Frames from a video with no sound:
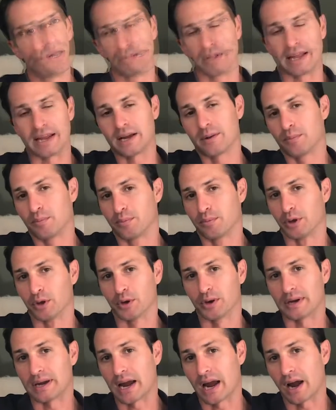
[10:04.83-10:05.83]
link
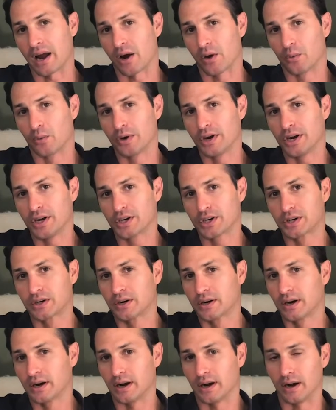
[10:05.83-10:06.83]
building outreach
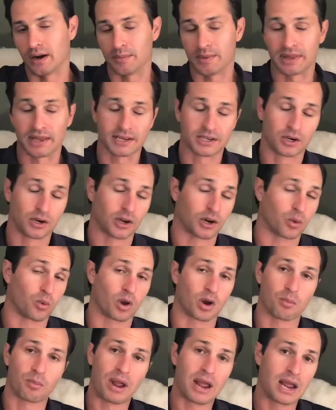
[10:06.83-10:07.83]
unless you're going to
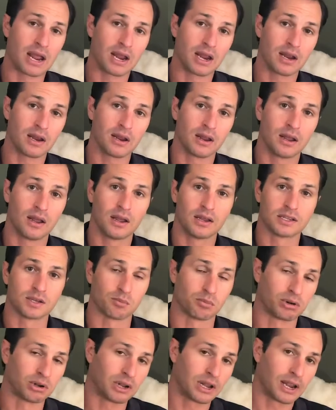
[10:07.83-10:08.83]
want to pay
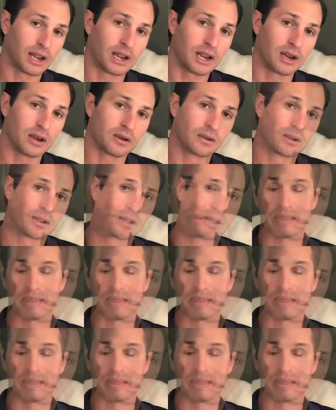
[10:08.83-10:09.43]
to play,